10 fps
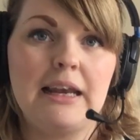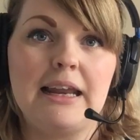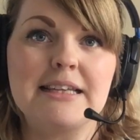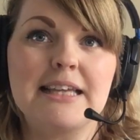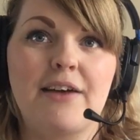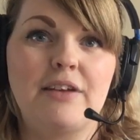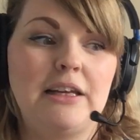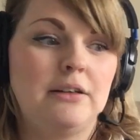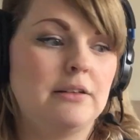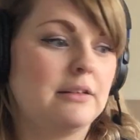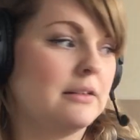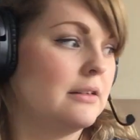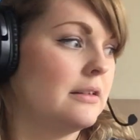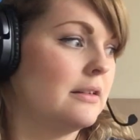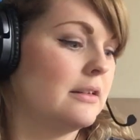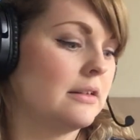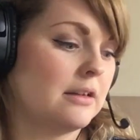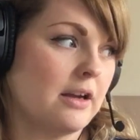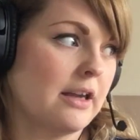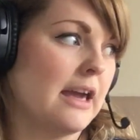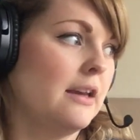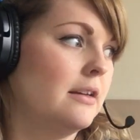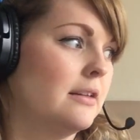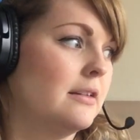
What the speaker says: Let's have a look. I can.